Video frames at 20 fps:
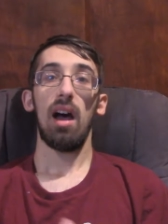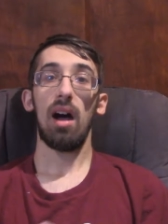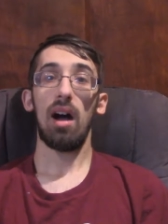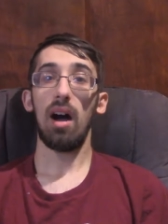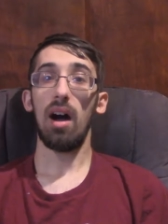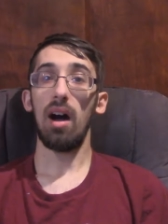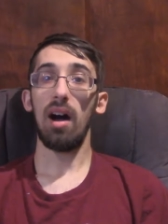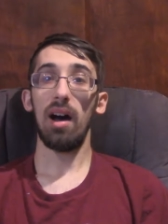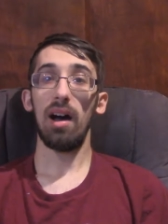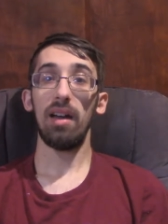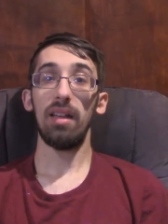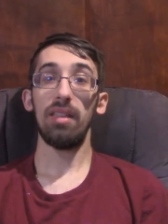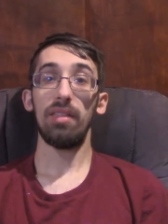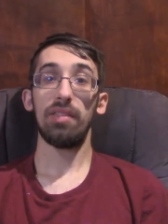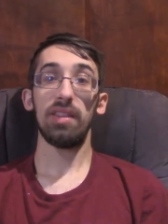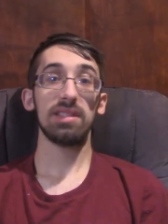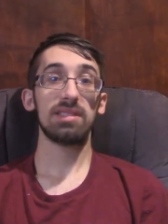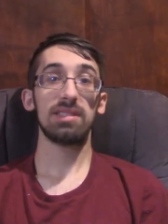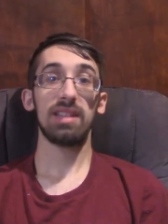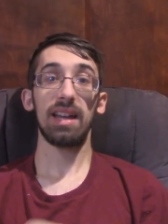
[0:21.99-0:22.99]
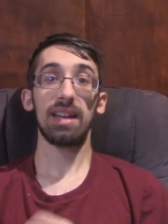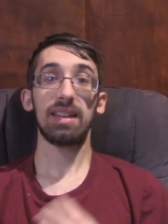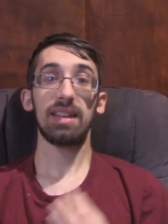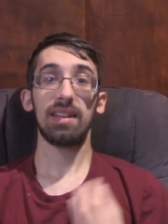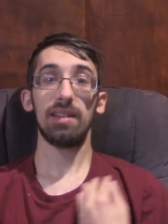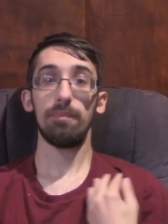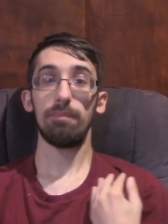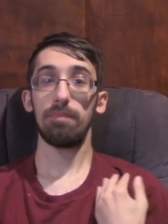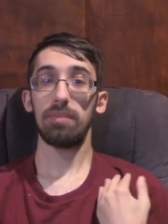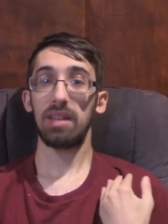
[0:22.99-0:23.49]
Uh, this deck
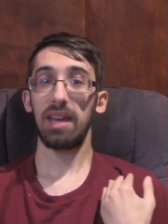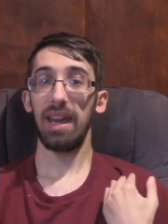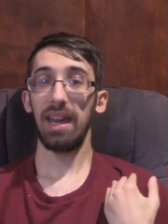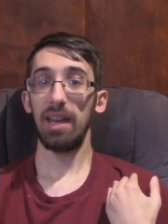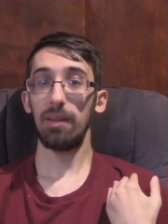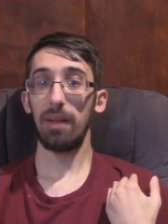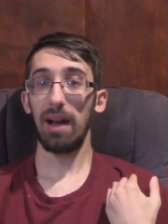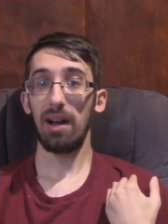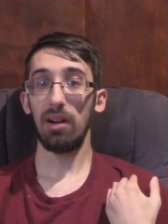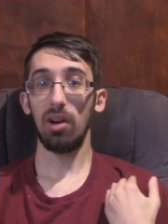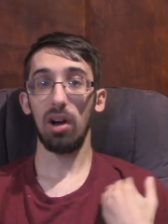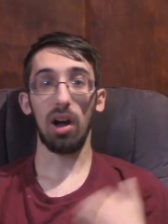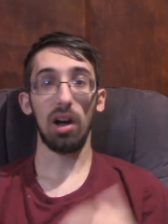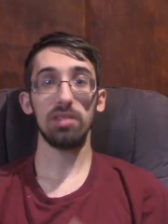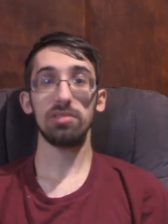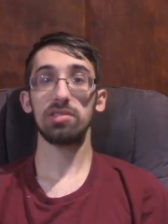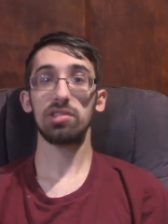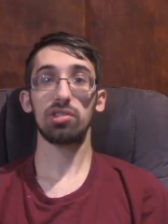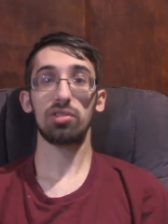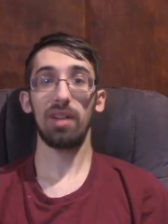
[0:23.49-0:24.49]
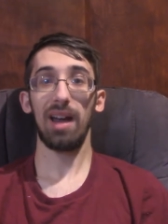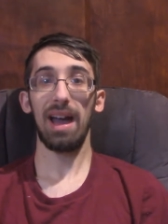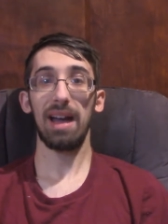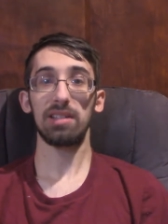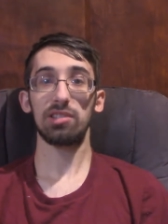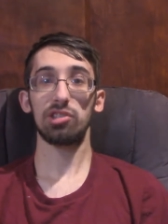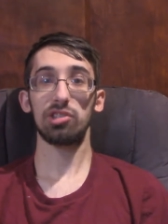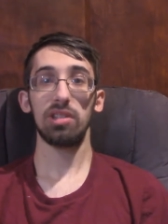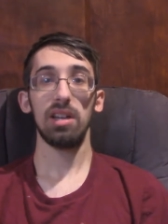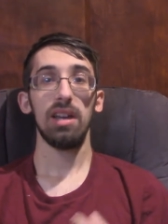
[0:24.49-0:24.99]
came out
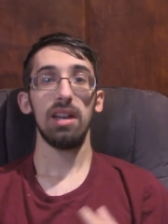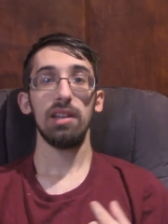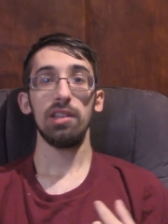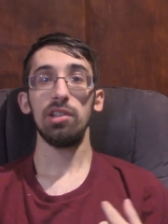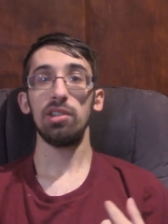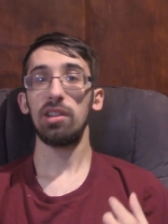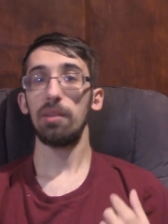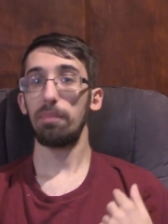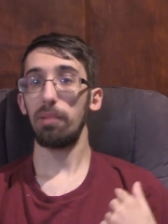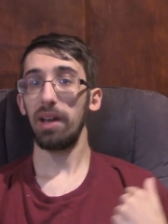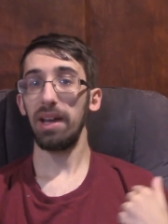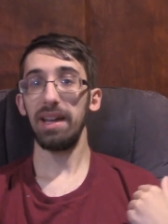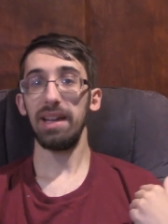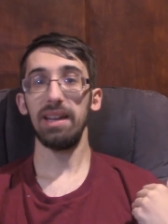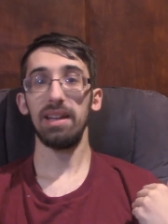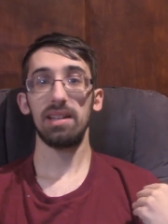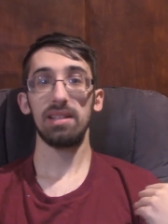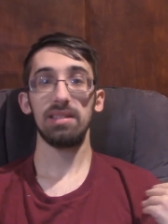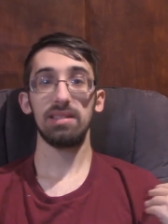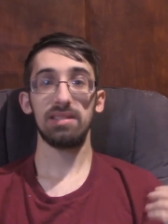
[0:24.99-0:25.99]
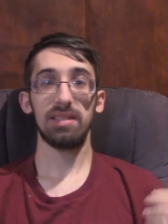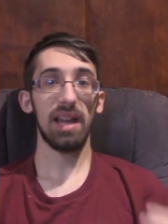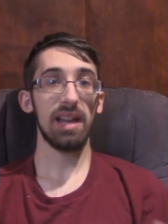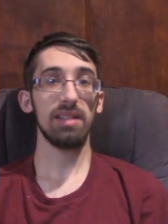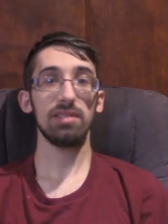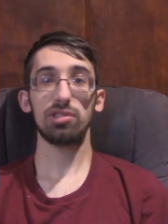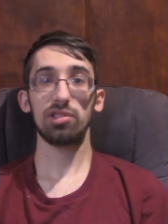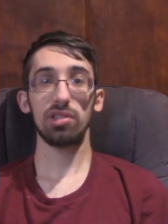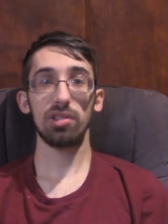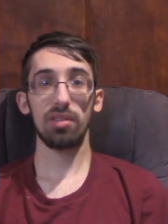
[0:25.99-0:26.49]
unscratched. You could play
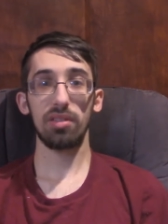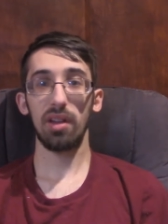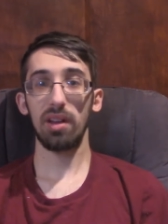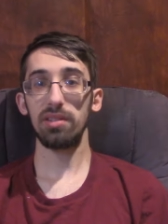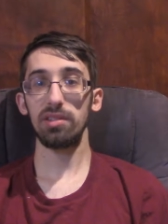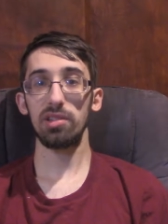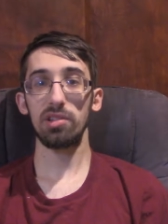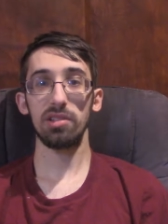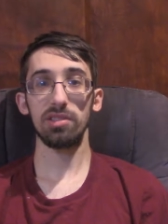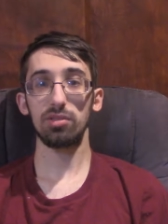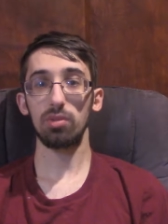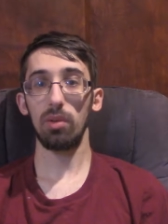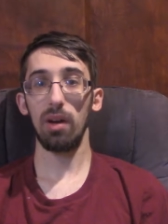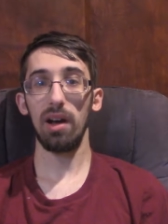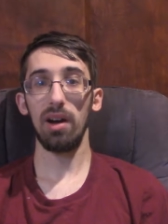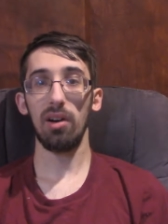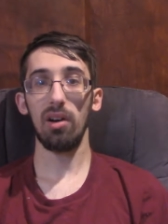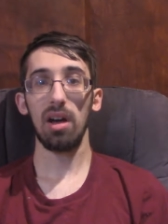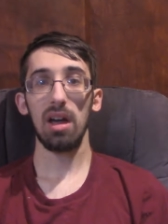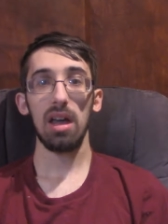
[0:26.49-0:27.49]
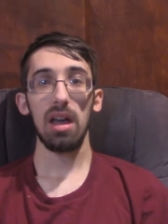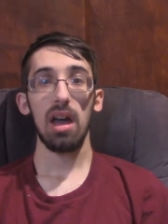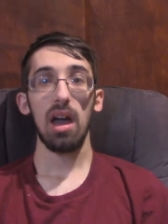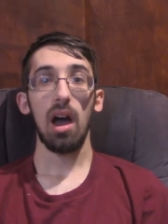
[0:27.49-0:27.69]
Danger Thunder as well.